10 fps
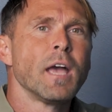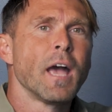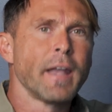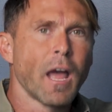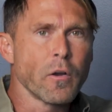
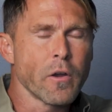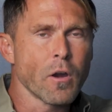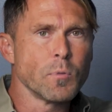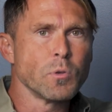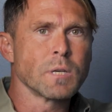And now here
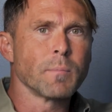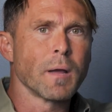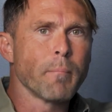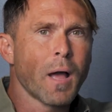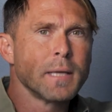I'm using my
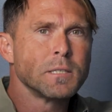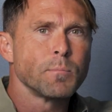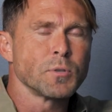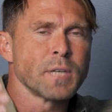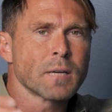mind to
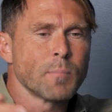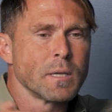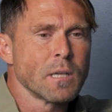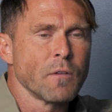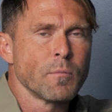protect
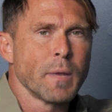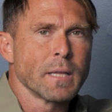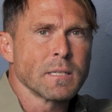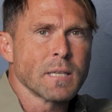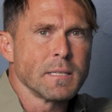myself and make
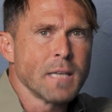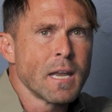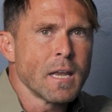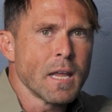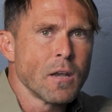this
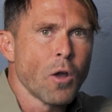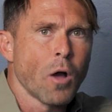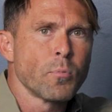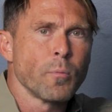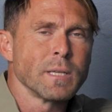identity and
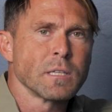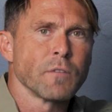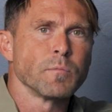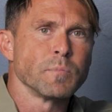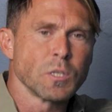not put
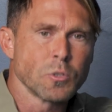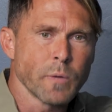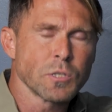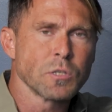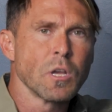myself in
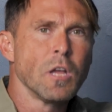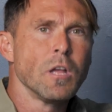situations